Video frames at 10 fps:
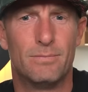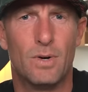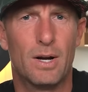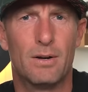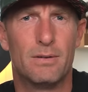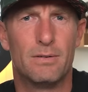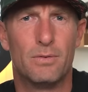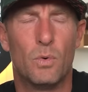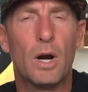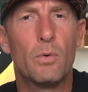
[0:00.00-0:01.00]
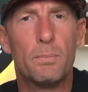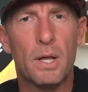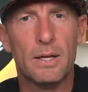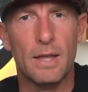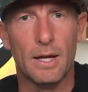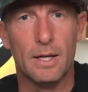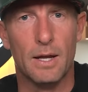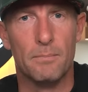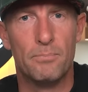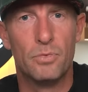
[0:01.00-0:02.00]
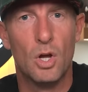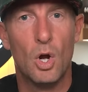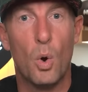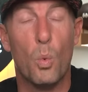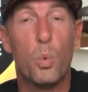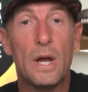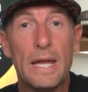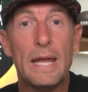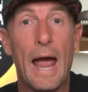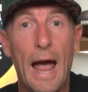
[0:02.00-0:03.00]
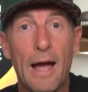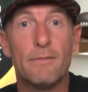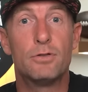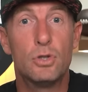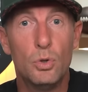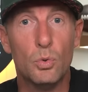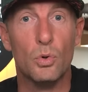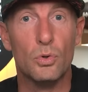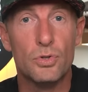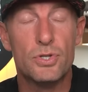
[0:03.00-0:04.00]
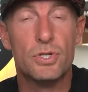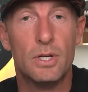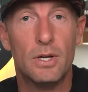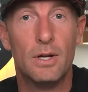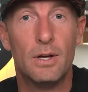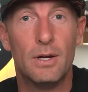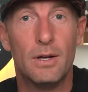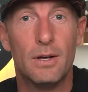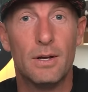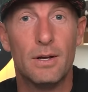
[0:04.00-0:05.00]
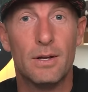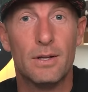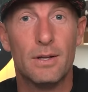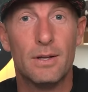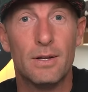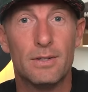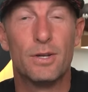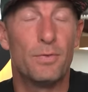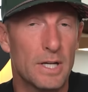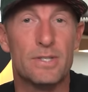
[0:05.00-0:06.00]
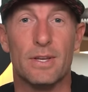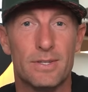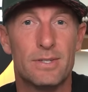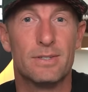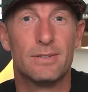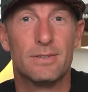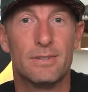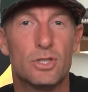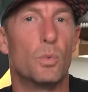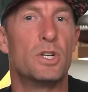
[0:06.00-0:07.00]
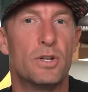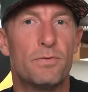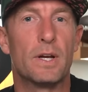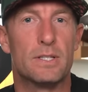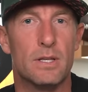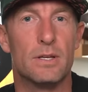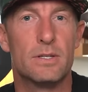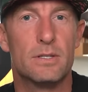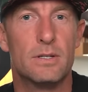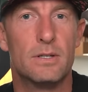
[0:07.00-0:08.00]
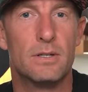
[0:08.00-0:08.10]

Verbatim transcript: Why why are we playing that game? We have tools to fix this. So we should fix this.